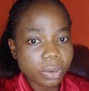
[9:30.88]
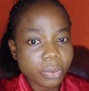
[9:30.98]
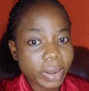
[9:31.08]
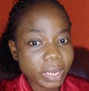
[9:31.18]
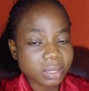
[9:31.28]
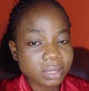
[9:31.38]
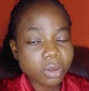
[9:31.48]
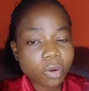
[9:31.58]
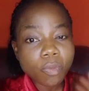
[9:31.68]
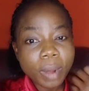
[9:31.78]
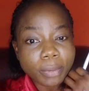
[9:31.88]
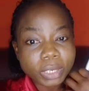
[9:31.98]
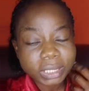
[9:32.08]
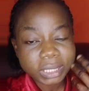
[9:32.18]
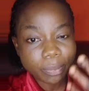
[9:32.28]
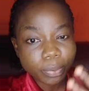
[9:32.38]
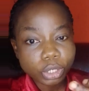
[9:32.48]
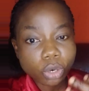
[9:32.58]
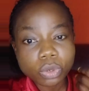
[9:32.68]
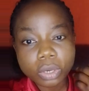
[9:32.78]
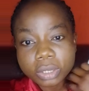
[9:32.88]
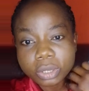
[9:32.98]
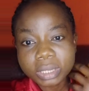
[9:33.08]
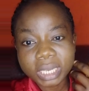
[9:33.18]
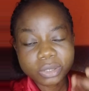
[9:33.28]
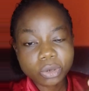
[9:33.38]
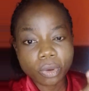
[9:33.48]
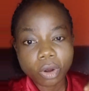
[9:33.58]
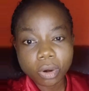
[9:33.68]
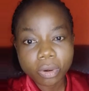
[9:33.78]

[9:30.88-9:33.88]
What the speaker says: raised. Human body temperature would also tend to